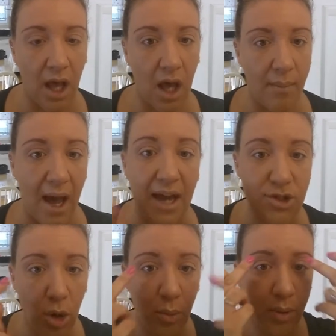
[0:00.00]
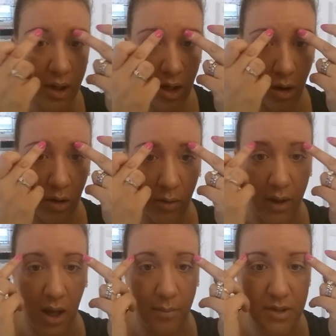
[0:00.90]
I don't put it all the
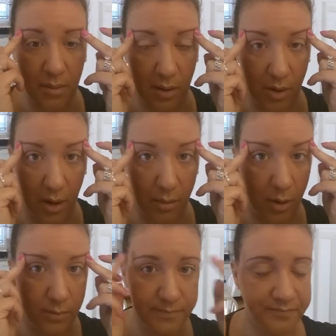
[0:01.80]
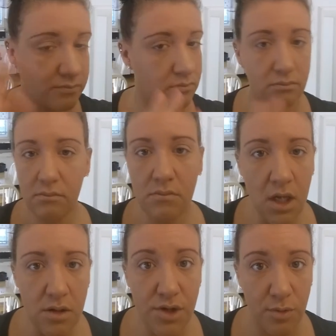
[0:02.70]
way up to my brow bone.
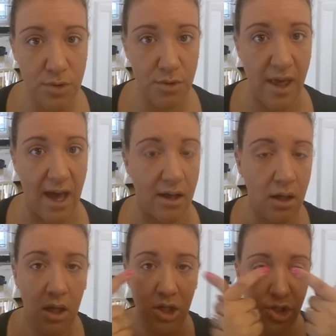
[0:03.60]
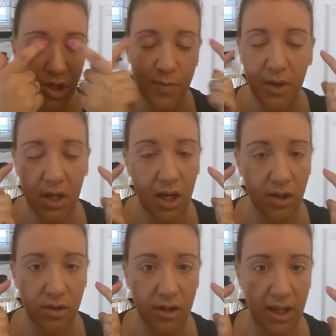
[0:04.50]
Don't do that. Just put it
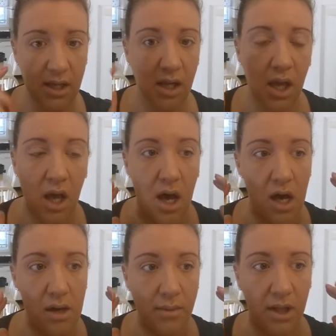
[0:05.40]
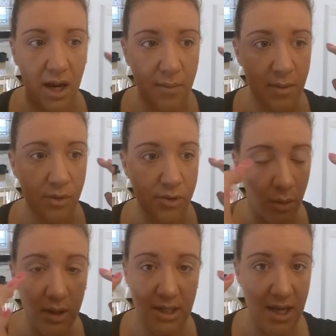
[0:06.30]
on your lid. A lot of people
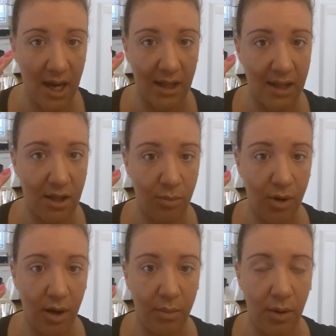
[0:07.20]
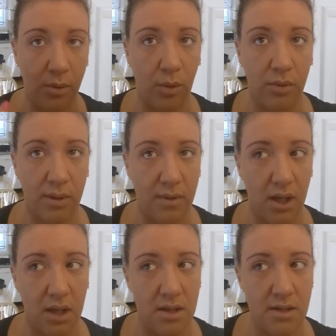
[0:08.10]
don't like to highlight their brow bone, only
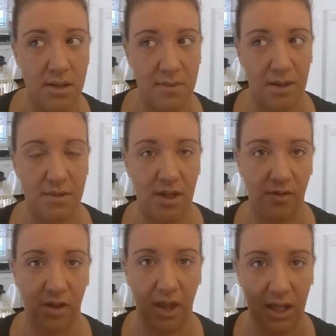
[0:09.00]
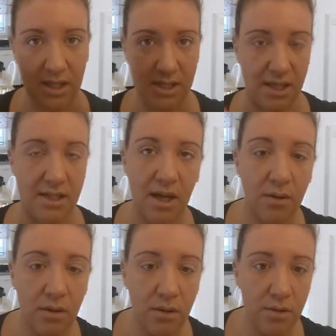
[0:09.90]
because sometimes they feel like it stands
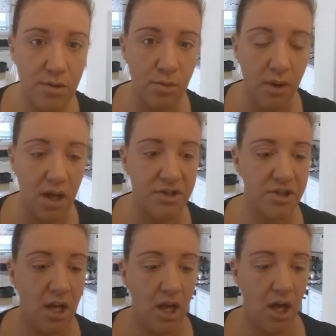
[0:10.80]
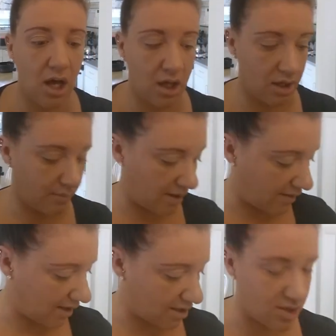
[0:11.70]
out a little too much,
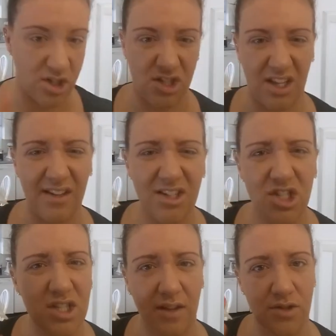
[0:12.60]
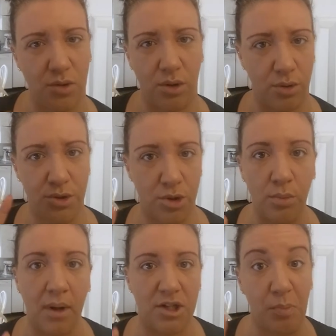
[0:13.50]
and that it just gives you a little
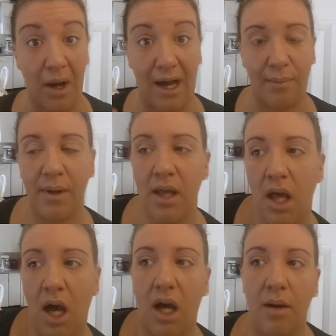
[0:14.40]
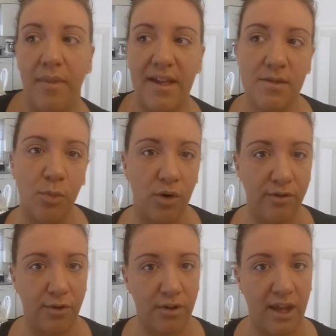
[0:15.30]
too much pop. That's more
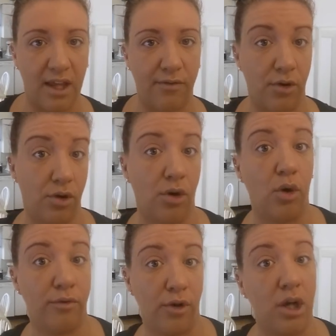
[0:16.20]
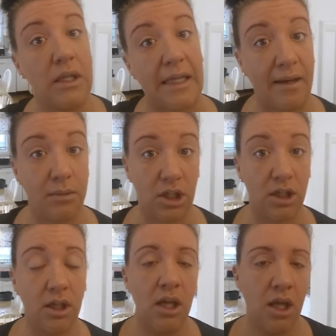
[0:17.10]
for like if you're gonna go for a glam
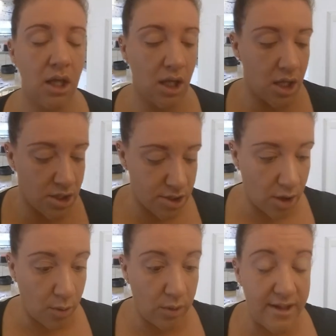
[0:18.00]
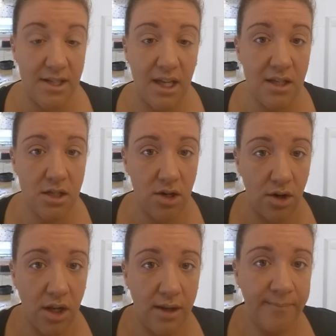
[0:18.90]
look. So let's get
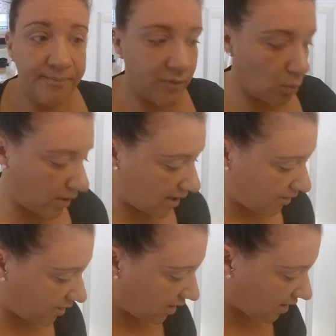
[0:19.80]
started with